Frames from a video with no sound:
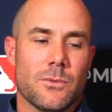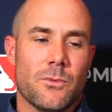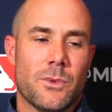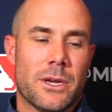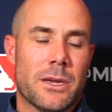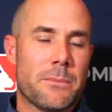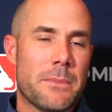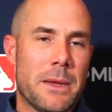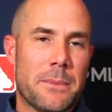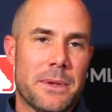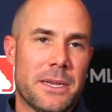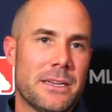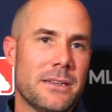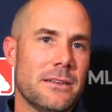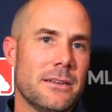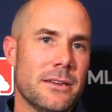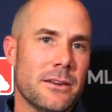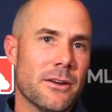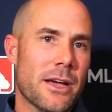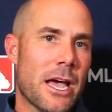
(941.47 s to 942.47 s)
can maybe
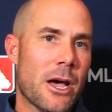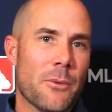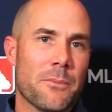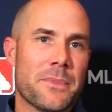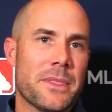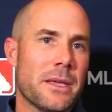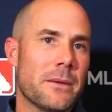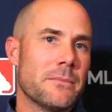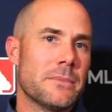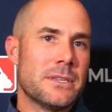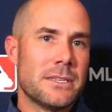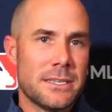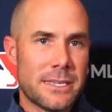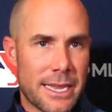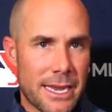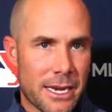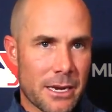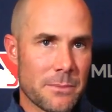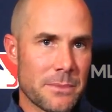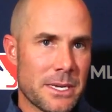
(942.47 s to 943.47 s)
help them,
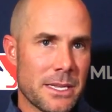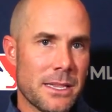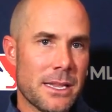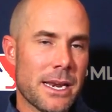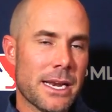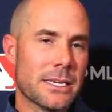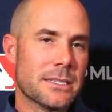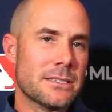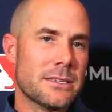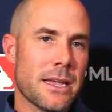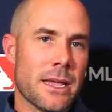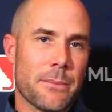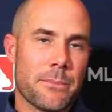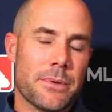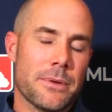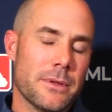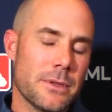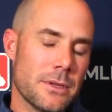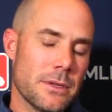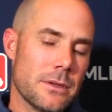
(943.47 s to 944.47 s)
take them to the next step,
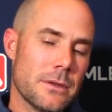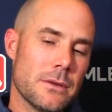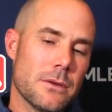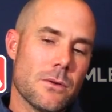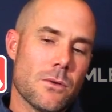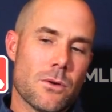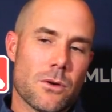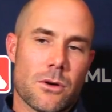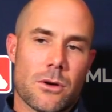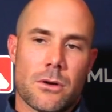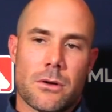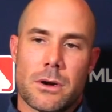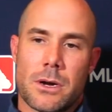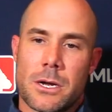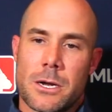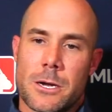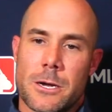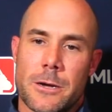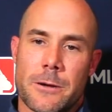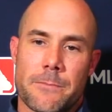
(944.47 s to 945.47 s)
or
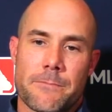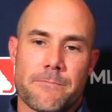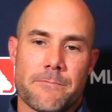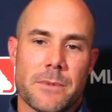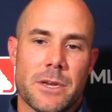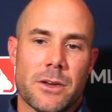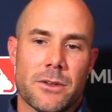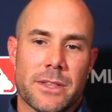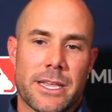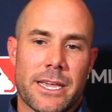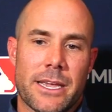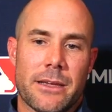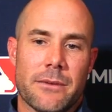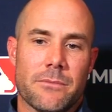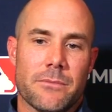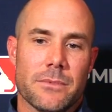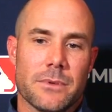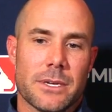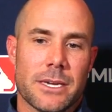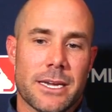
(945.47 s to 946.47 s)
they
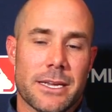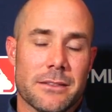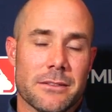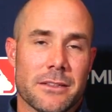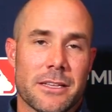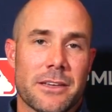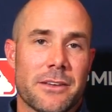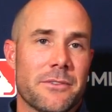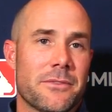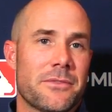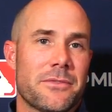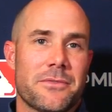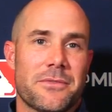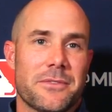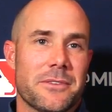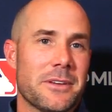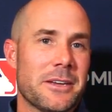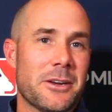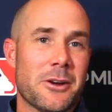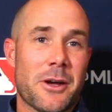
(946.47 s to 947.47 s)
can live
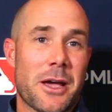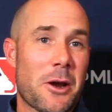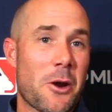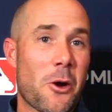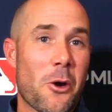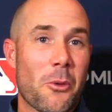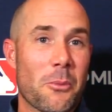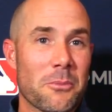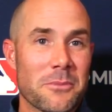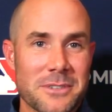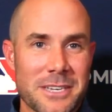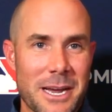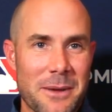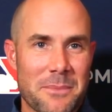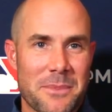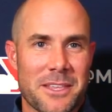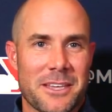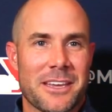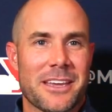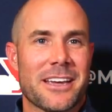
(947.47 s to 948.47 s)
at home type
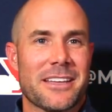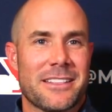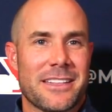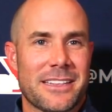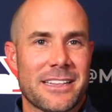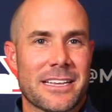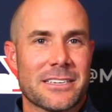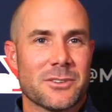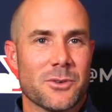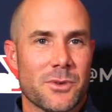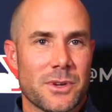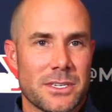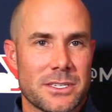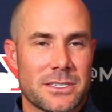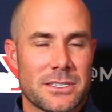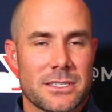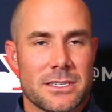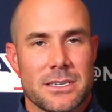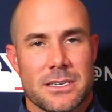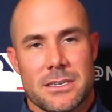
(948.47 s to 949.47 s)
thing, I think that's
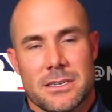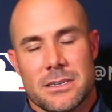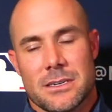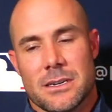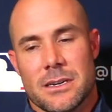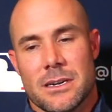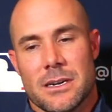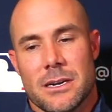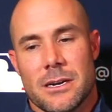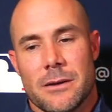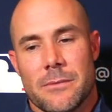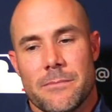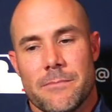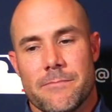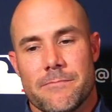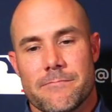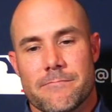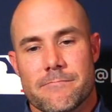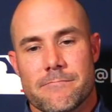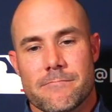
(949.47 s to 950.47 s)
always
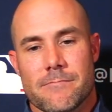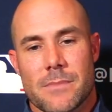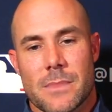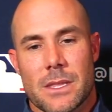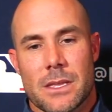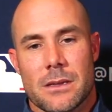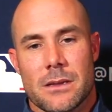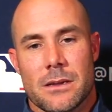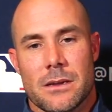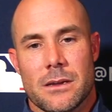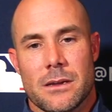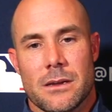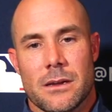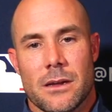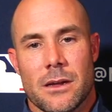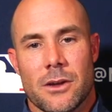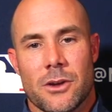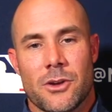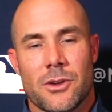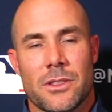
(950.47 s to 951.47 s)

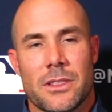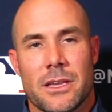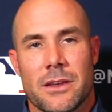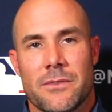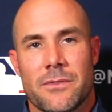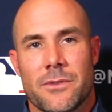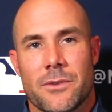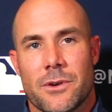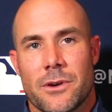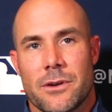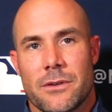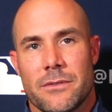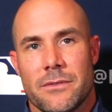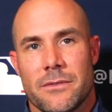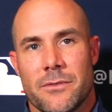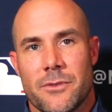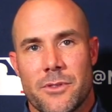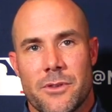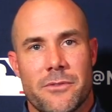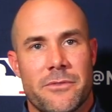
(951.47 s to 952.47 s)
a good thing for
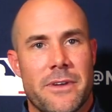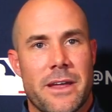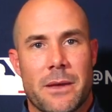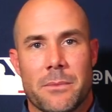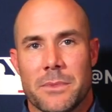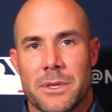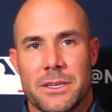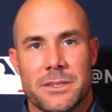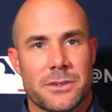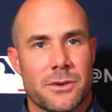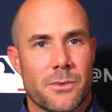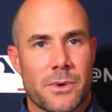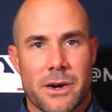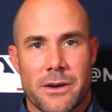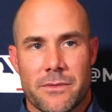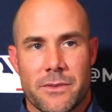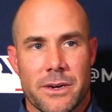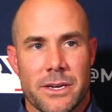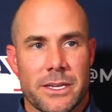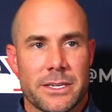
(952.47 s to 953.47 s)
their families or
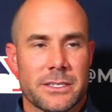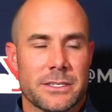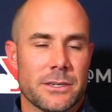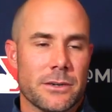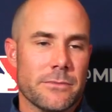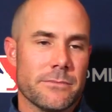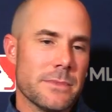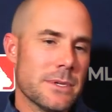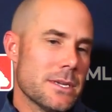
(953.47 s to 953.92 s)
whatever it is. So